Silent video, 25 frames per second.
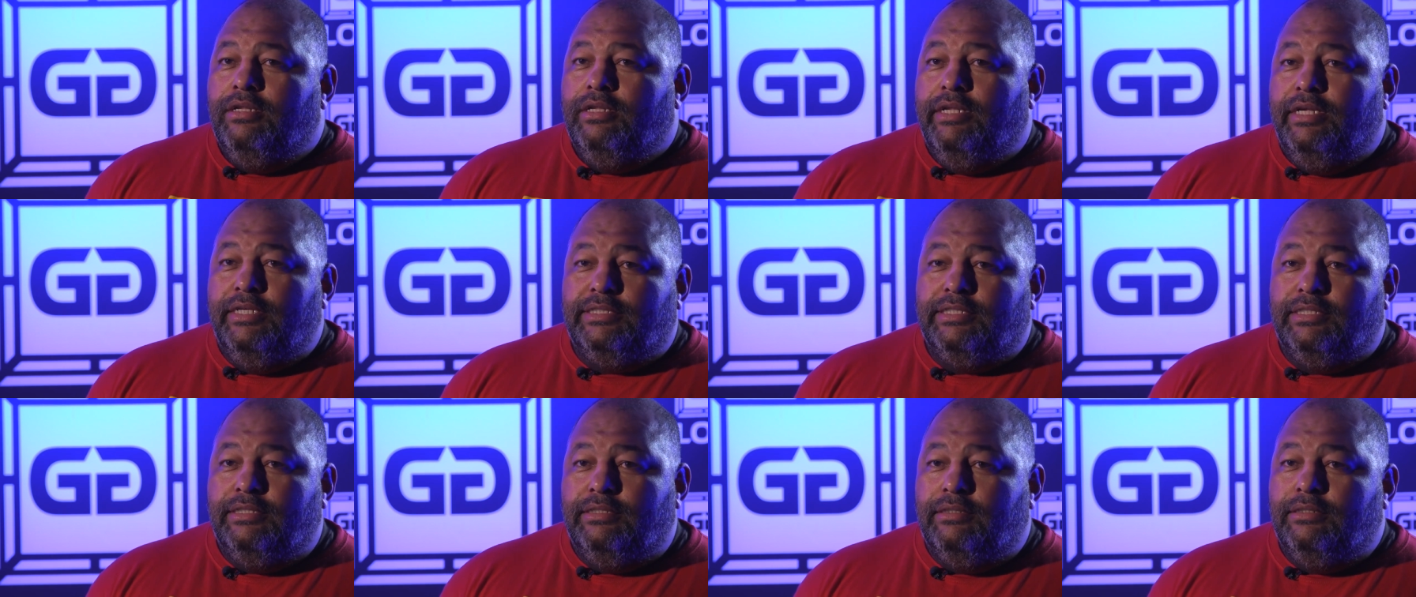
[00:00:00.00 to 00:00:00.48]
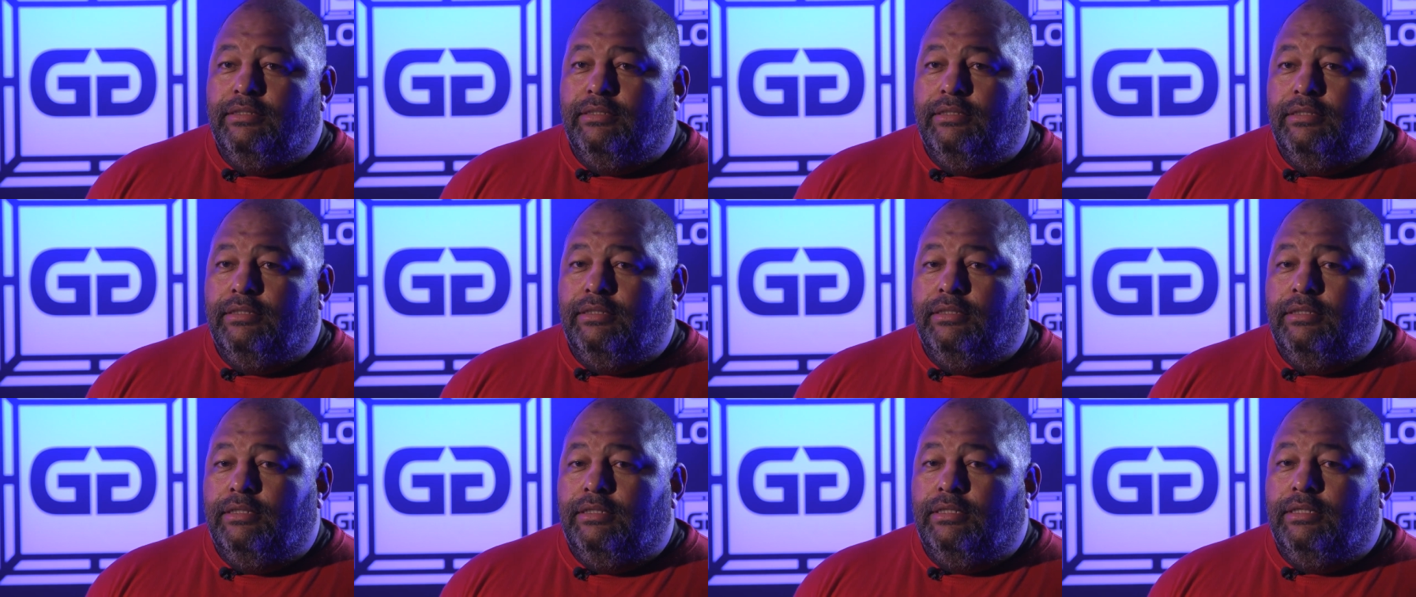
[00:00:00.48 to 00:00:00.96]
listen,
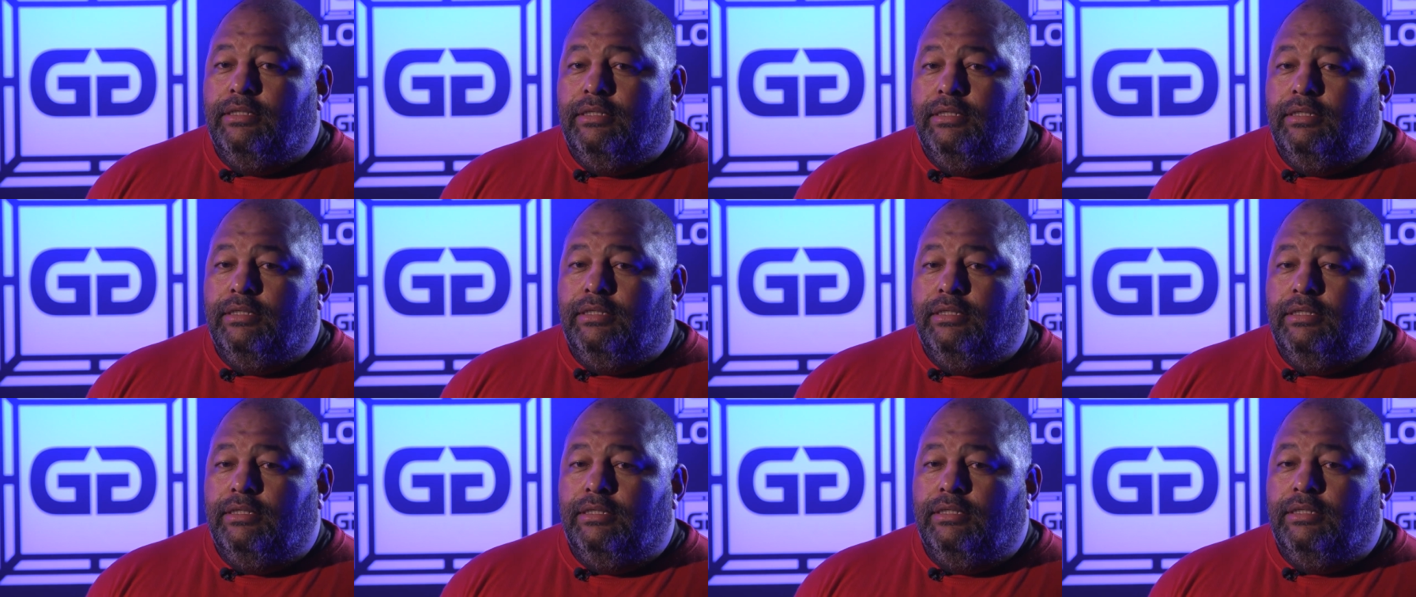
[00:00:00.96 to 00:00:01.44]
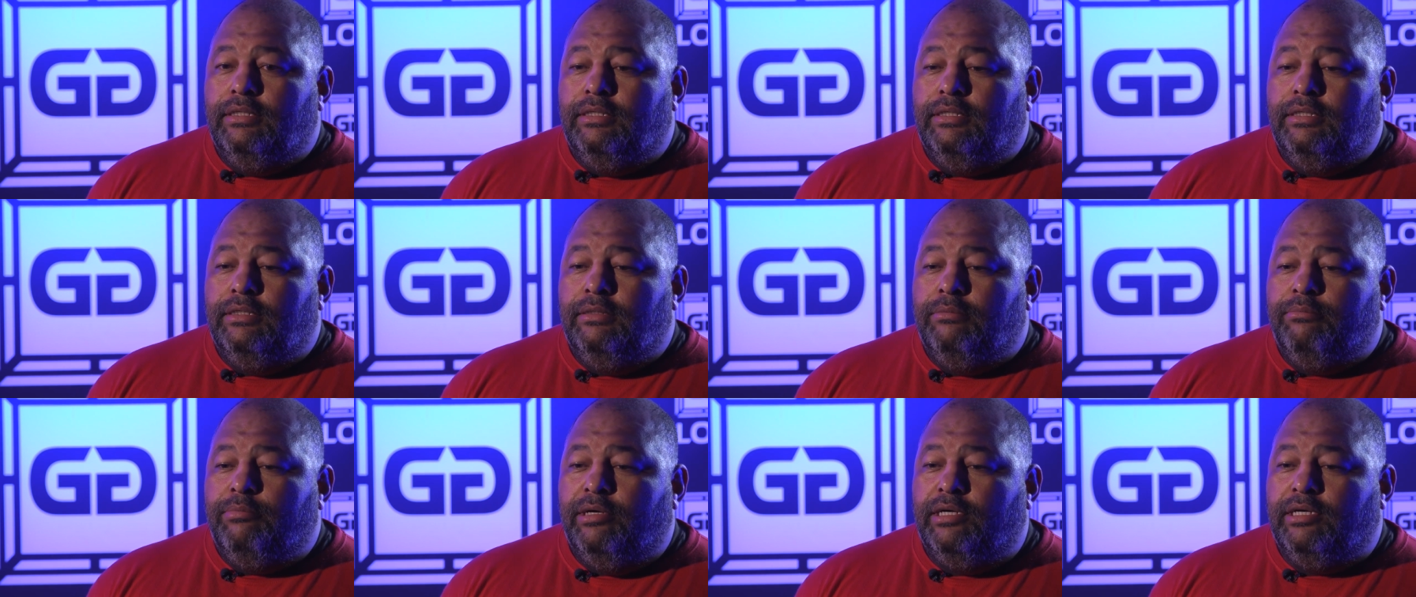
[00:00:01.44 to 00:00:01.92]

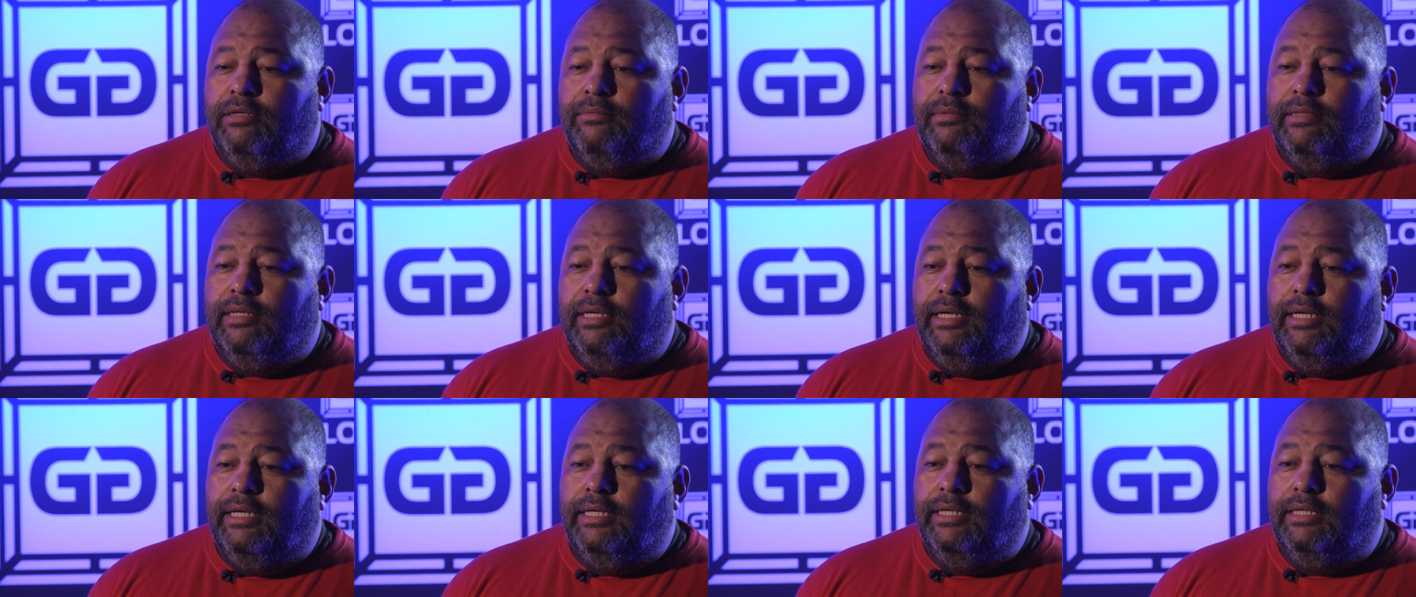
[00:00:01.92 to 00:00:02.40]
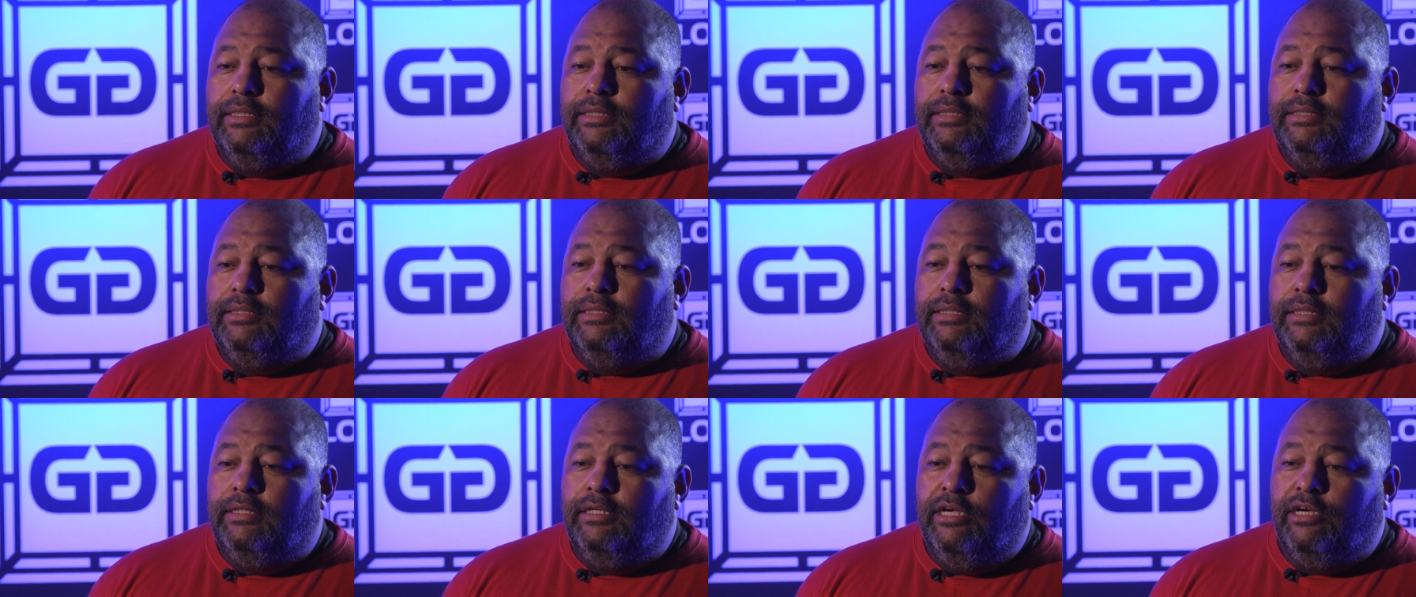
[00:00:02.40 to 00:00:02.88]
uh, bottom
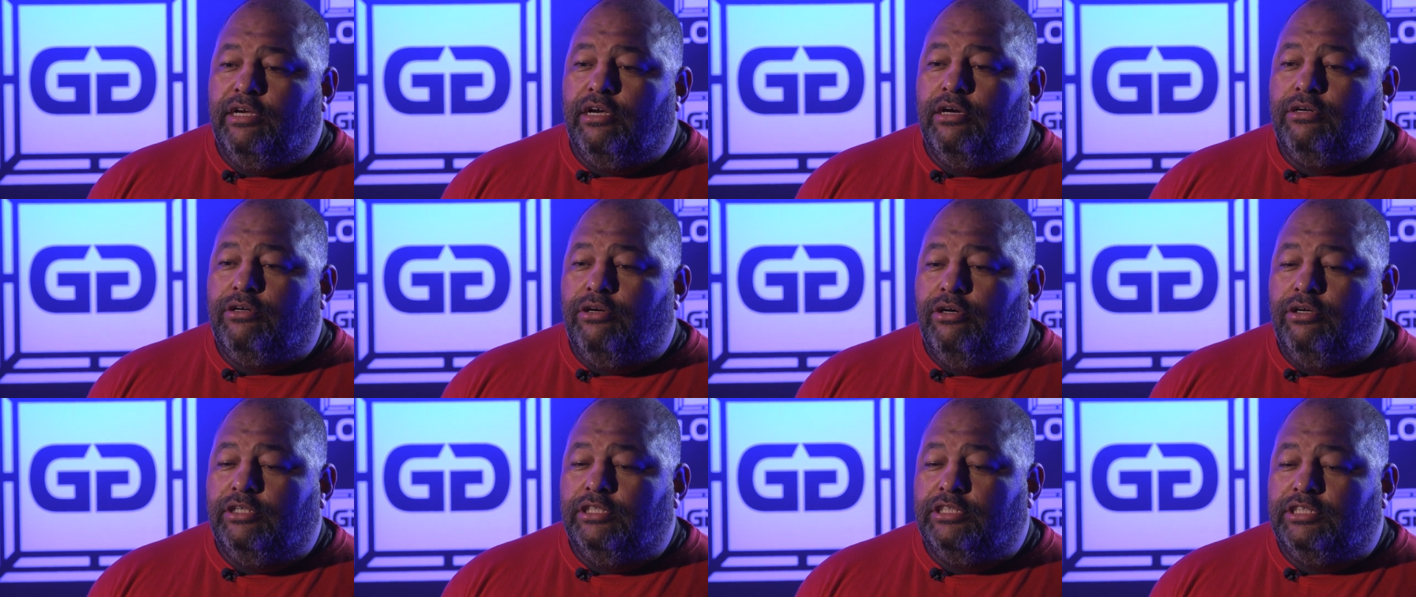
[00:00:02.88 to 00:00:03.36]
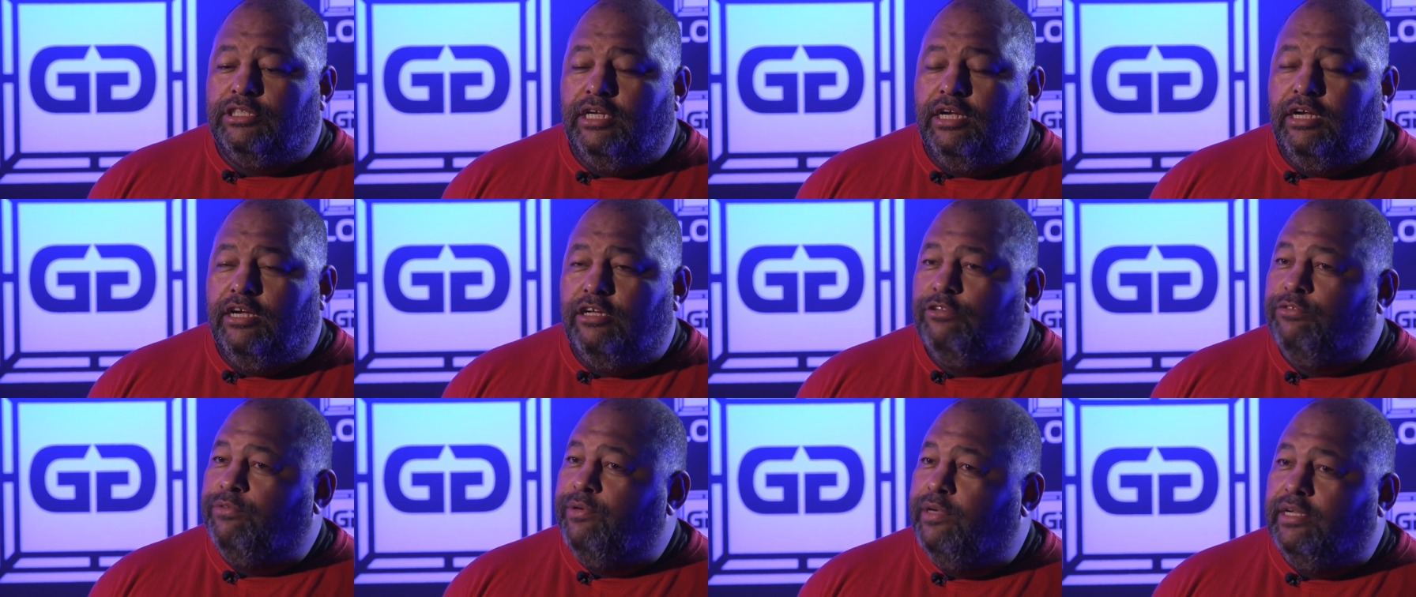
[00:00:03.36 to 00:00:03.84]
line, Rico called us
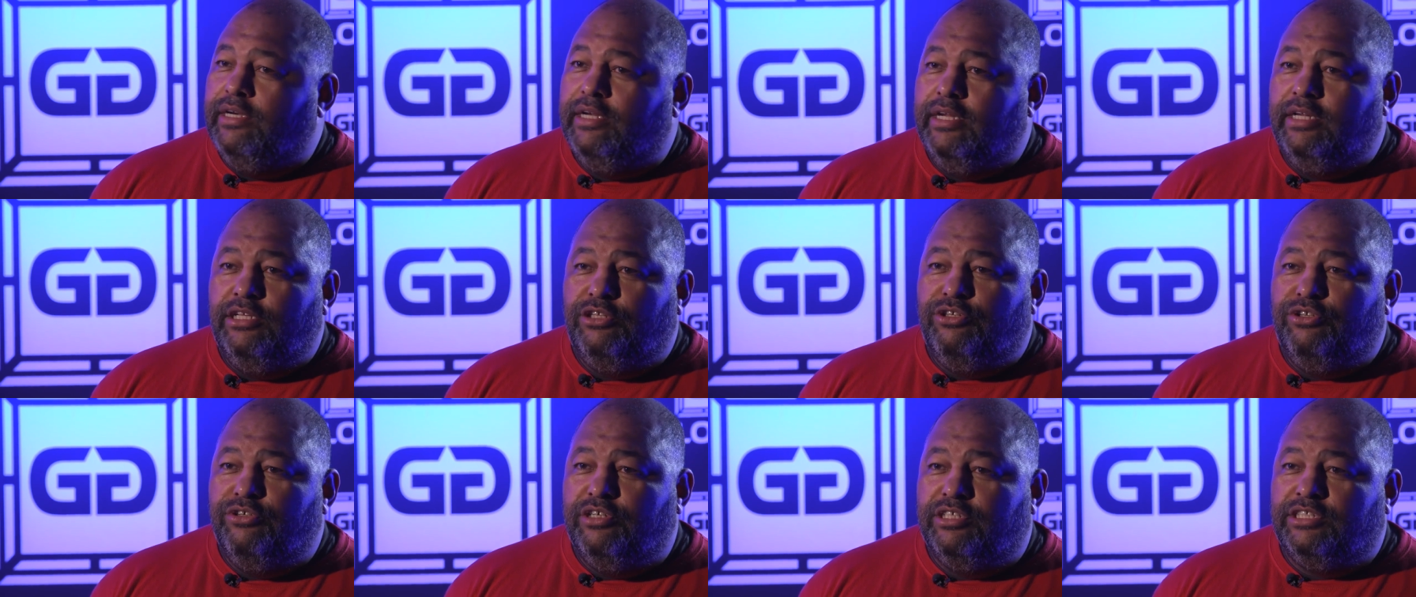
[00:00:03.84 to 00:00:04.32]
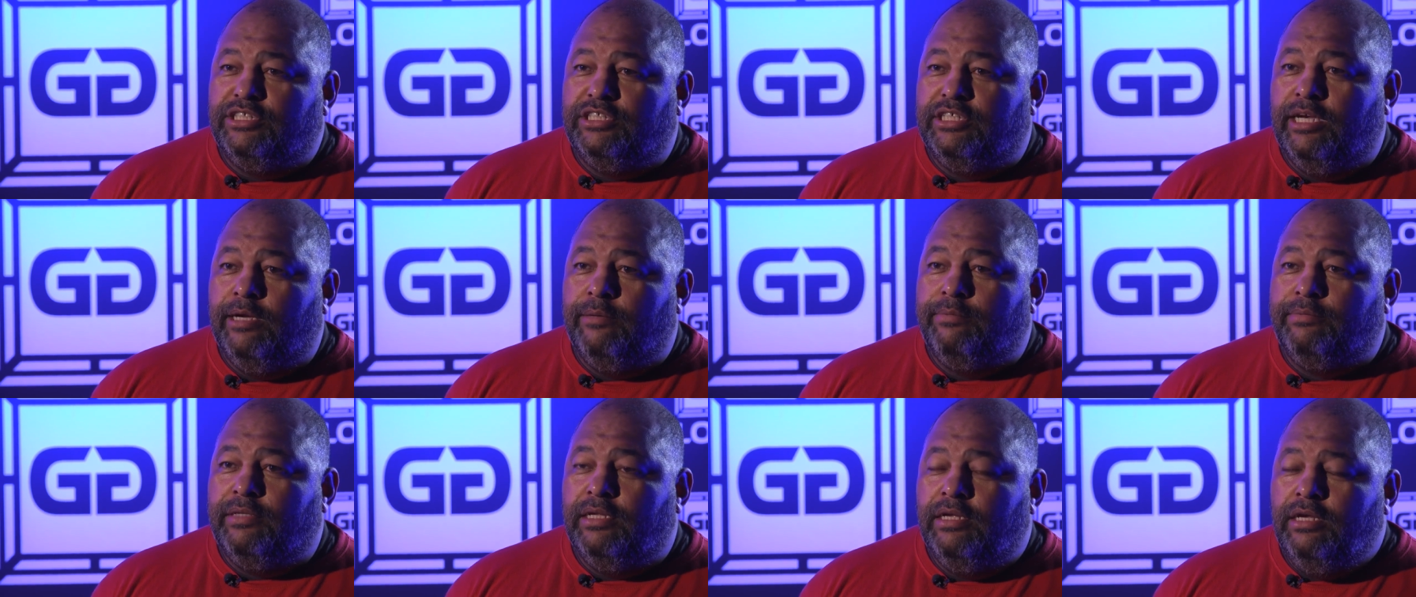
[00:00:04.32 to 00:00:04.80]
out, we're ready to
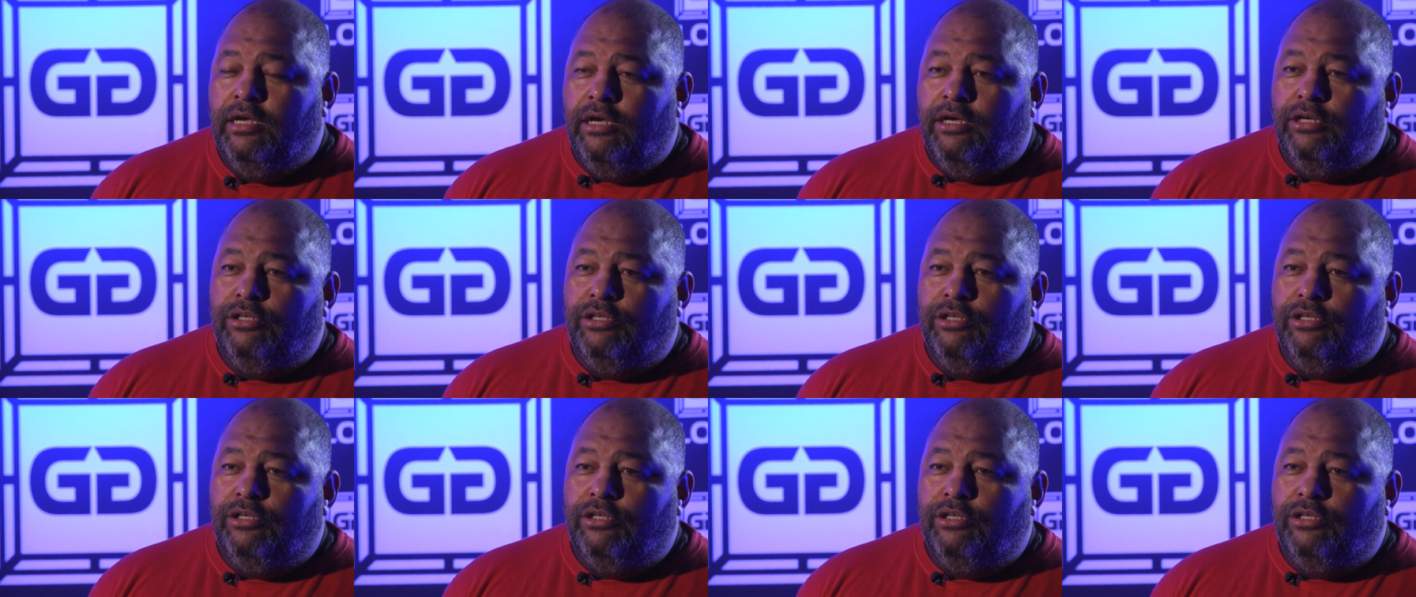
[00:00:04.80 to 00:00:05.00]
accept.